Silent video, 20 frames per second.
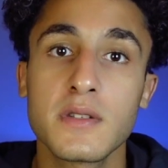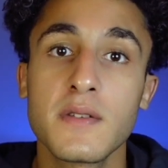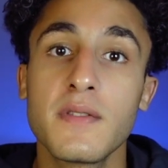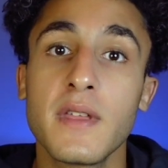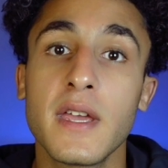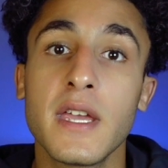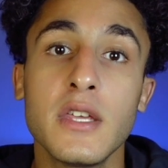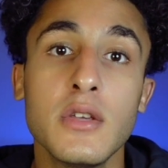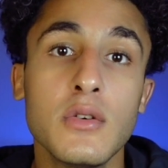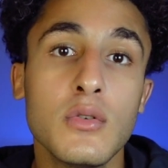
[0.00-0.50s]
of the
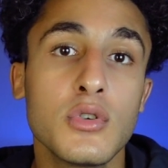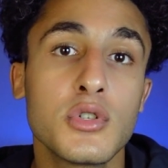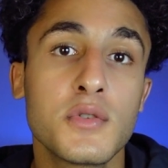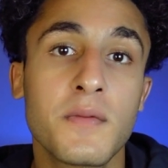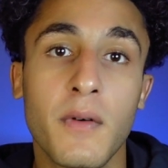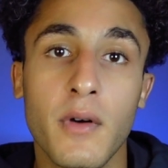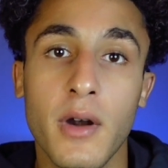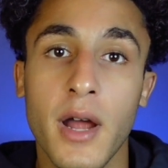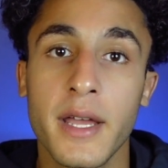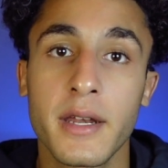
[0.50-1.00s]
huge
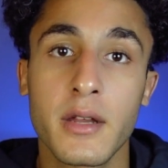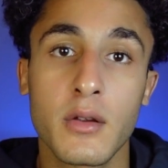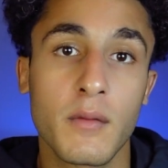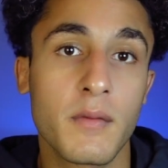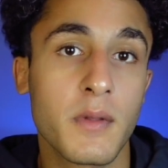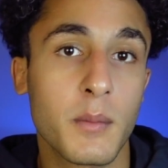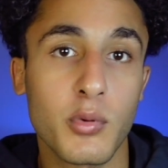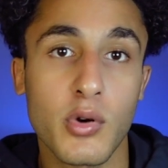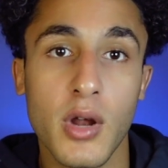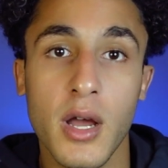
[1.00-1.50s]
variety of
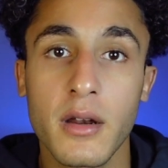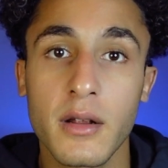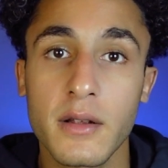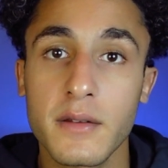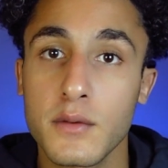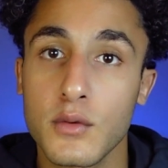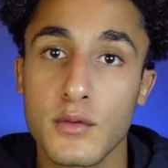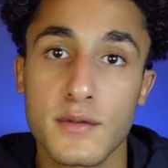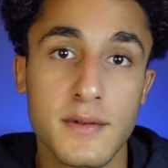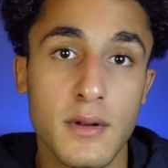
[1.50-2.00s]
the
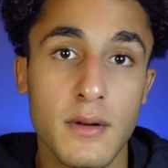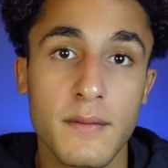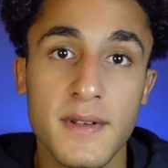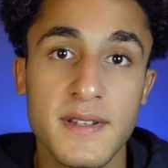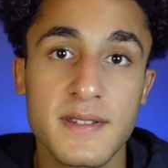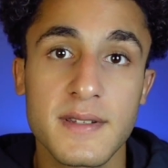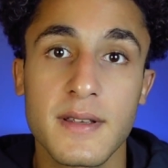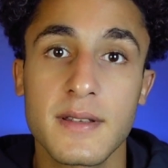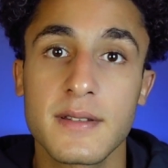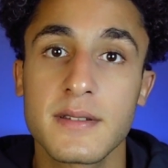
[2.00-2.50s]
products or
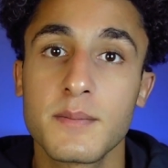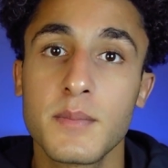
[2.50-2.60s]
services,